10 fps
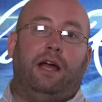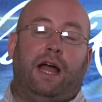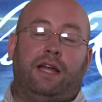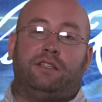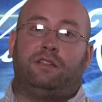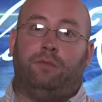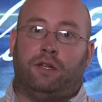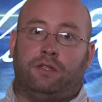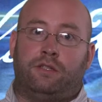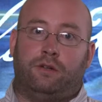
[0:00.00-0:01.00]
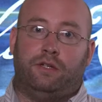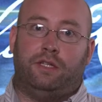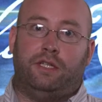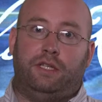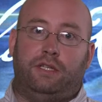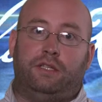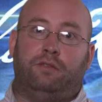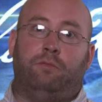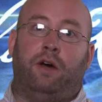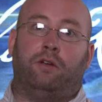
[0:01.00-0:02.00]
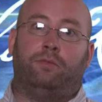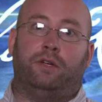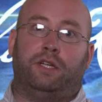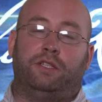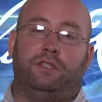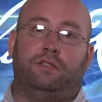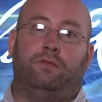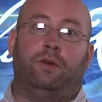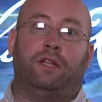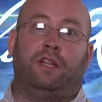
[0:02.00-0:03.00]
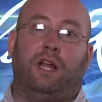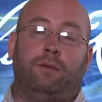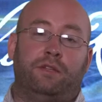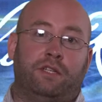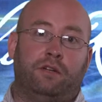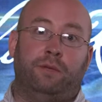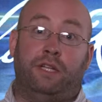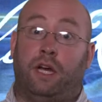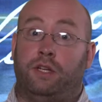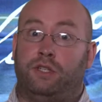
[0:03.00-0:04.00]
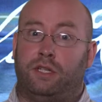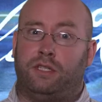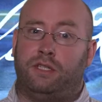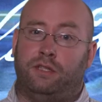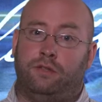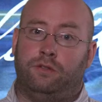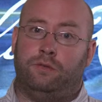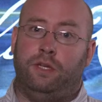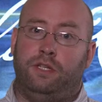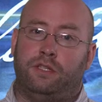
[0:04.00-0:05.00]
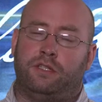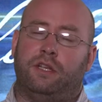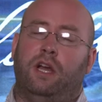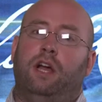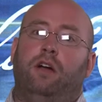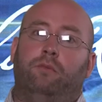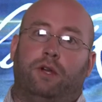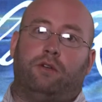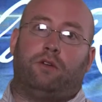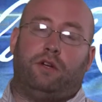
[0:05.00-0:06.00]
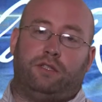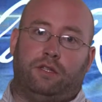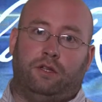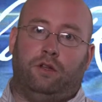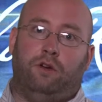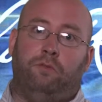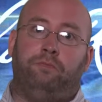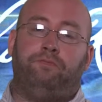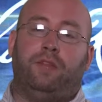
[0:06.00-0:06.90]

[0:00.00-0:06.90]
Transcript: adds some uncertainty into model predictions of what the climate's going to be, not just in those regions, but across the globe.